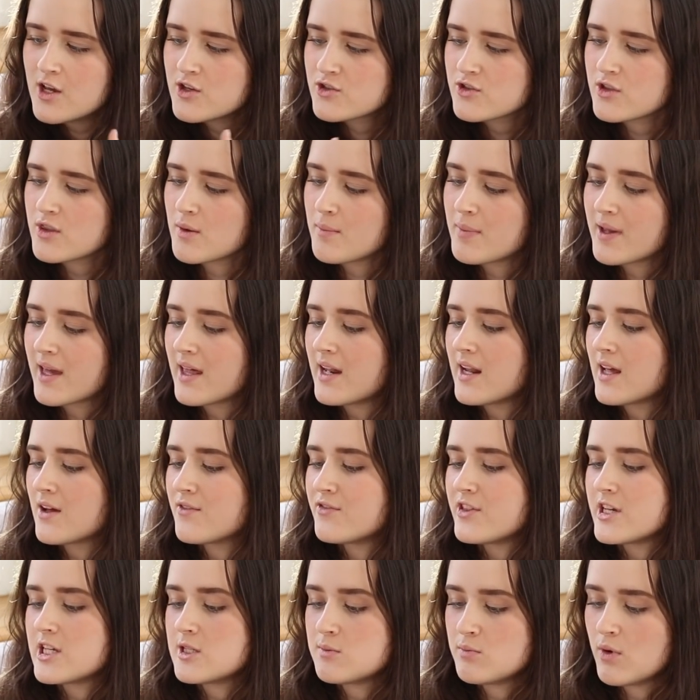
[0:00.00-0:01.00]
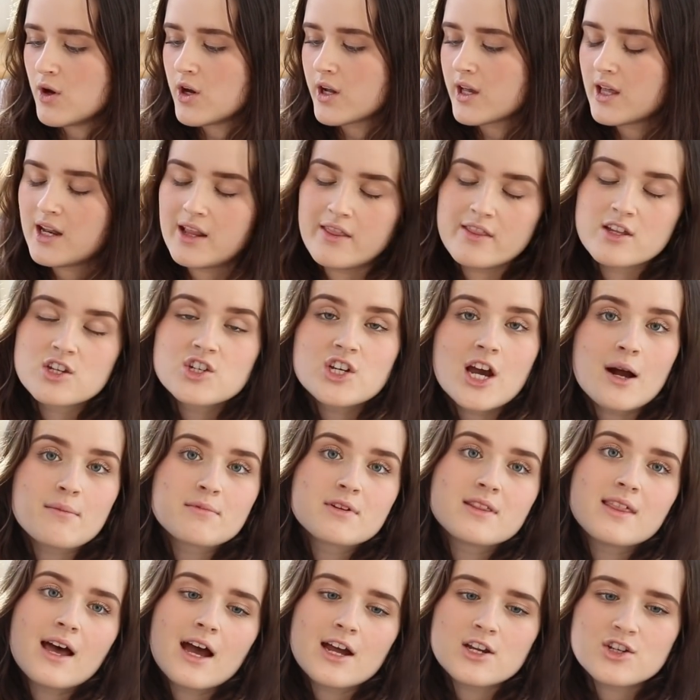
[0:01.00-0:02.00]
So at the beginning of this book and in the chapter
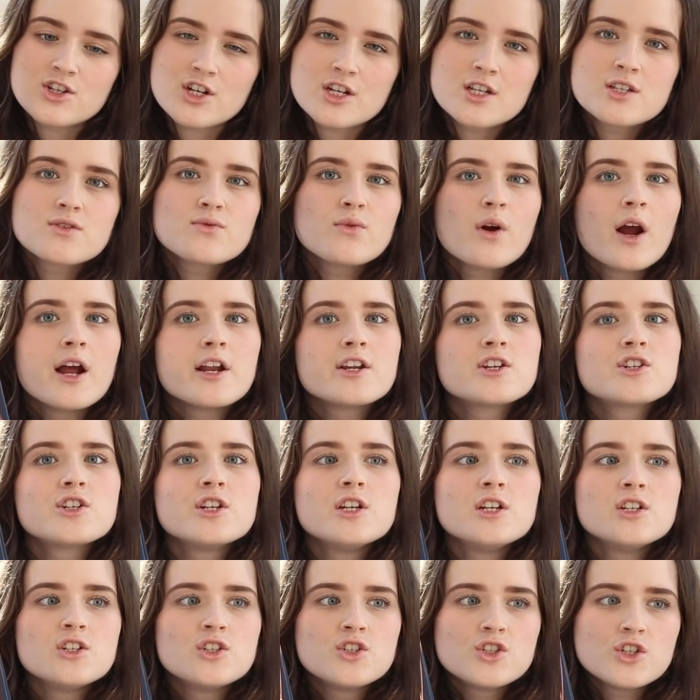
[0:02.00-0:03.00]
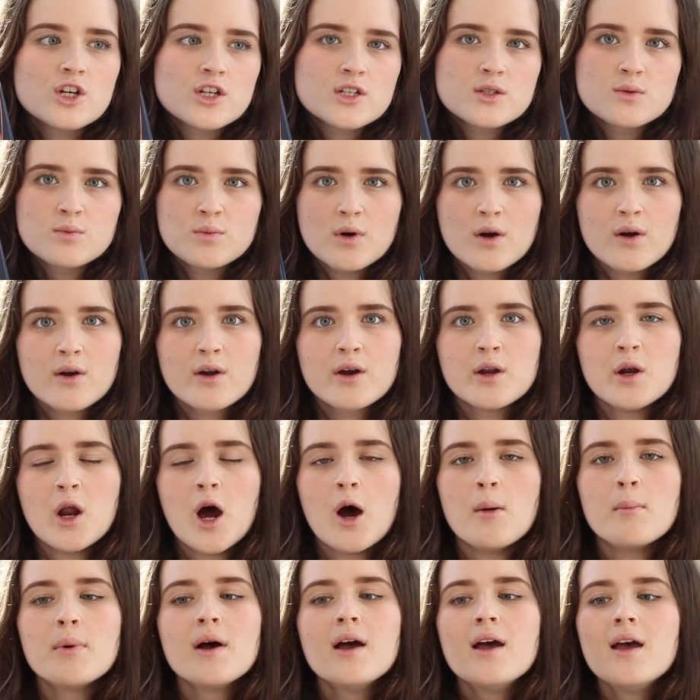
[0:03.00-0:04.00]
that I just read, she's just woken
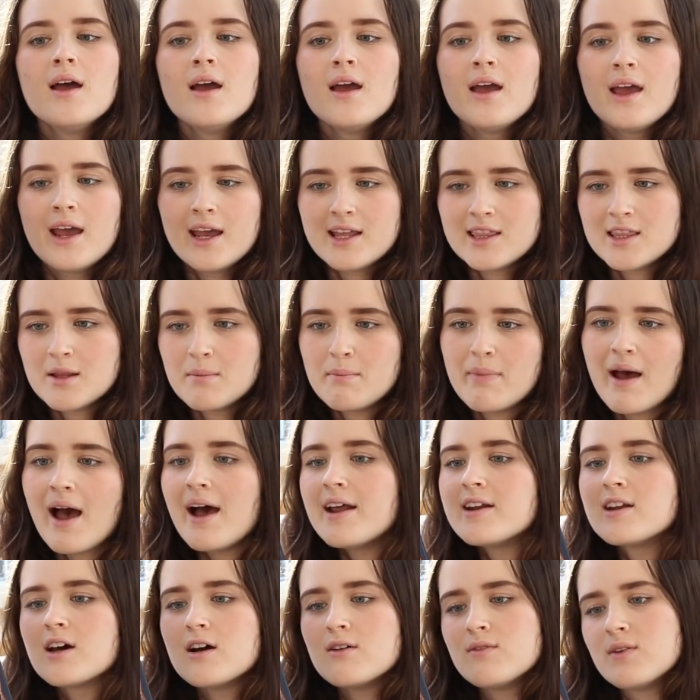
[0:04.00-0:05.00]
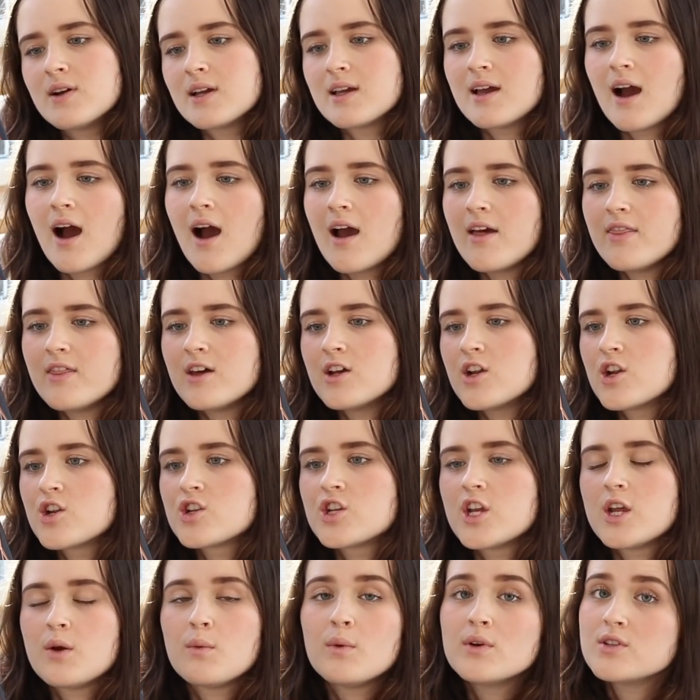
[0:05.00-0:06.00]
up in the bed of a guy that
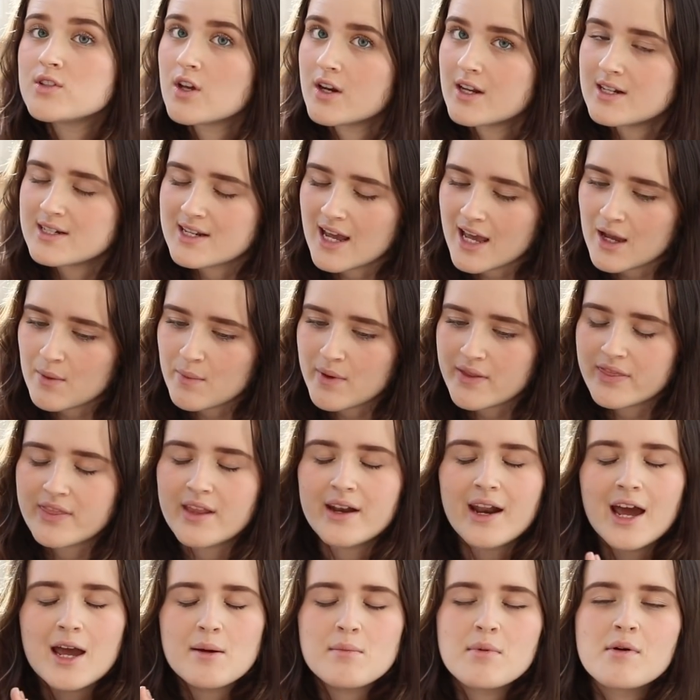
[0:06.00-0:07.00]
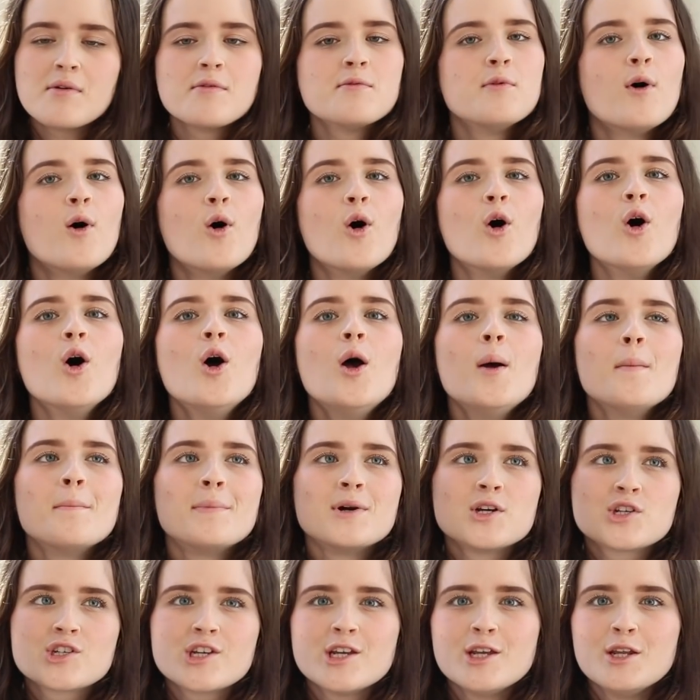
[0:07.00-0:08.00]
she was on a date with the night before,
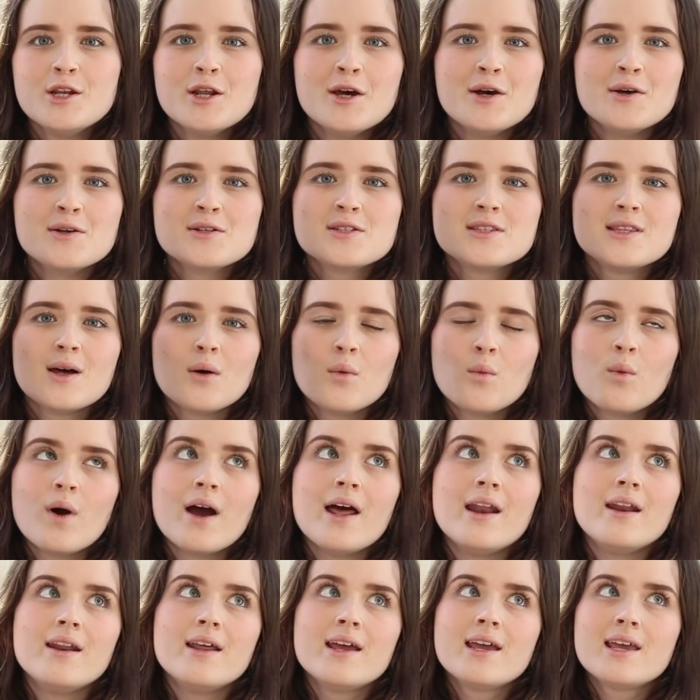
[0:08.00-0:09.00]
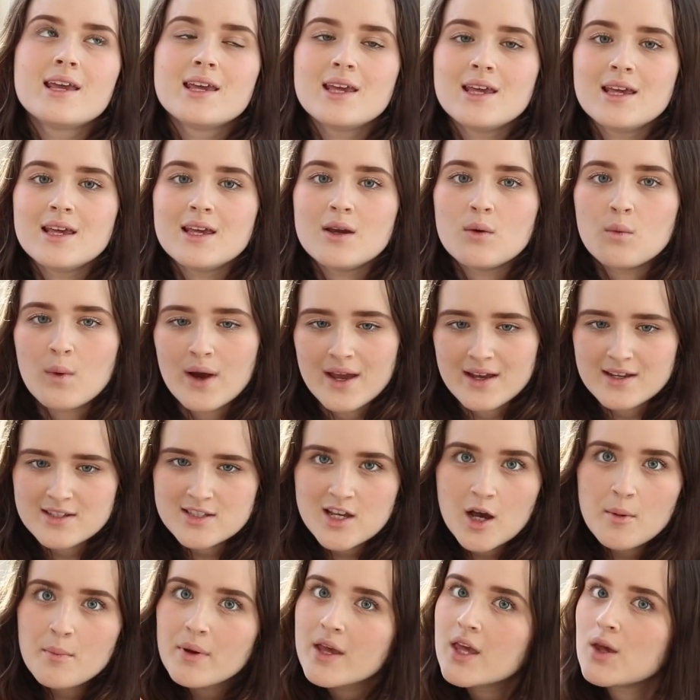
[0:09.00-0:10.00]
but she knows that when he wakes
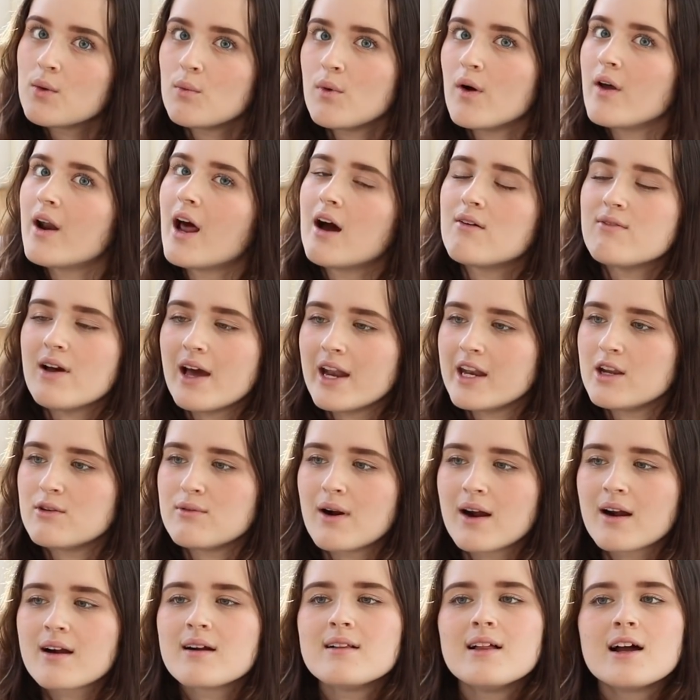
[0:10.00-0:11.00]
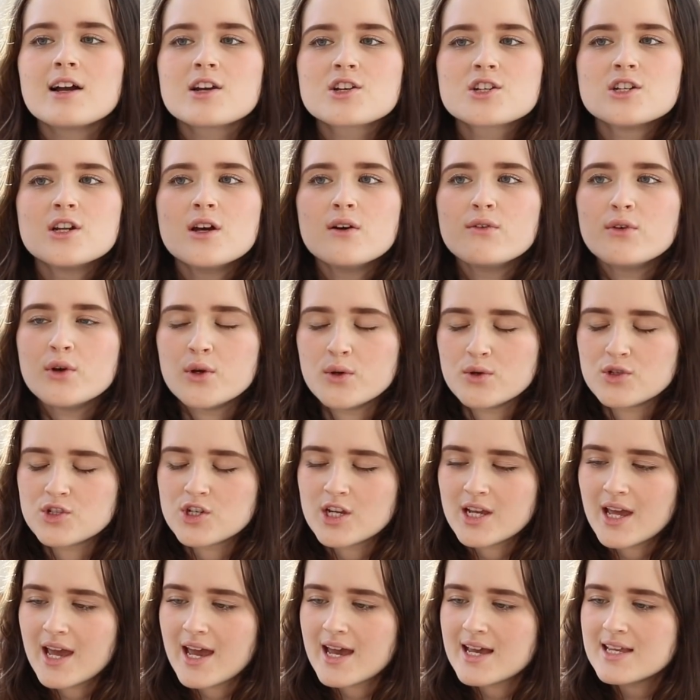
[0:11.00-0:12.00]
up, he won't have any recollection of who
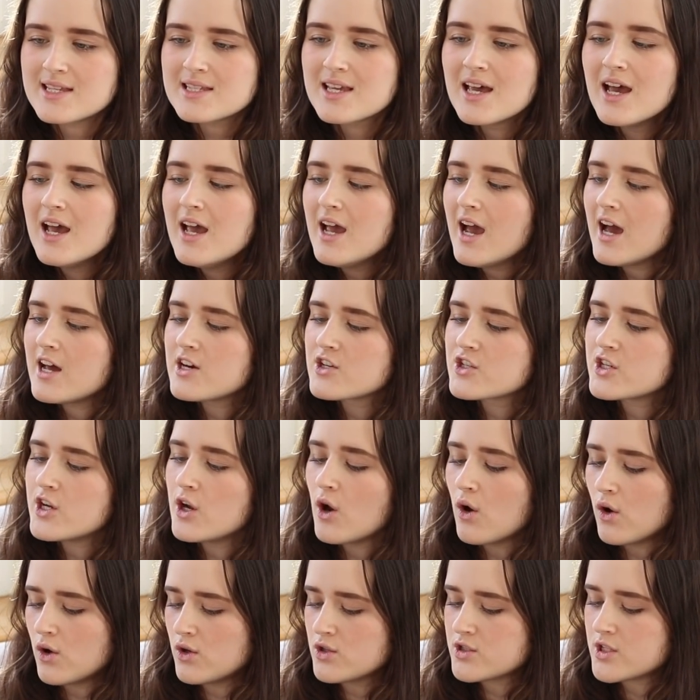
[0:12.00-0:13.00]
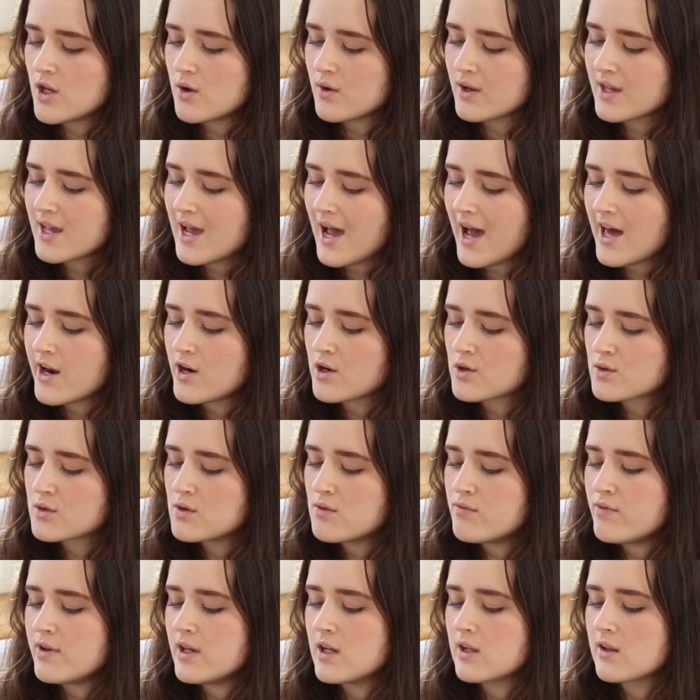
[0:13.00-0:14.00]
she is, and she also cannot
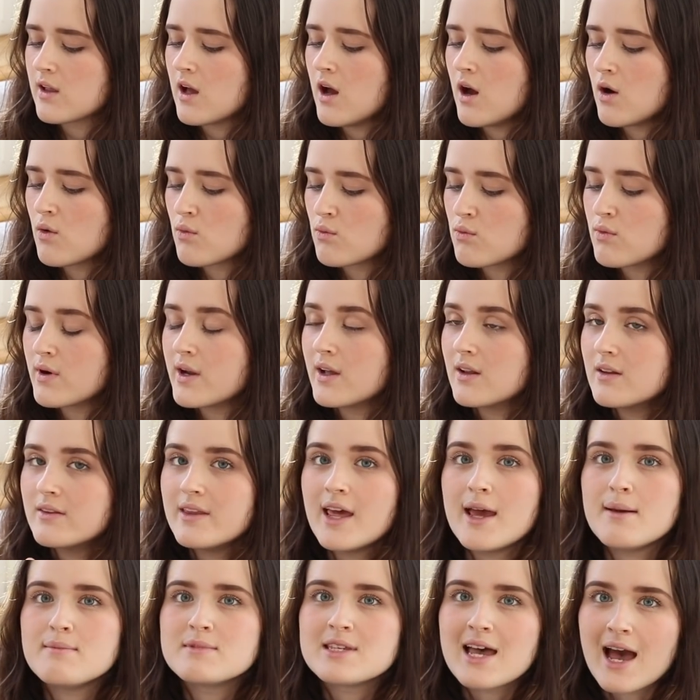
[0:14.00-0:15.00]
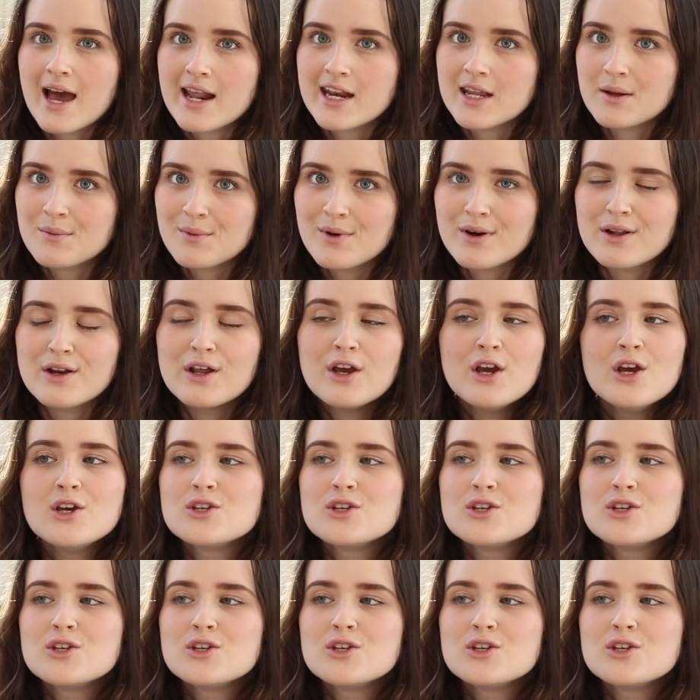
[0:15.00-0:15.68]
reveal her real name to anyone.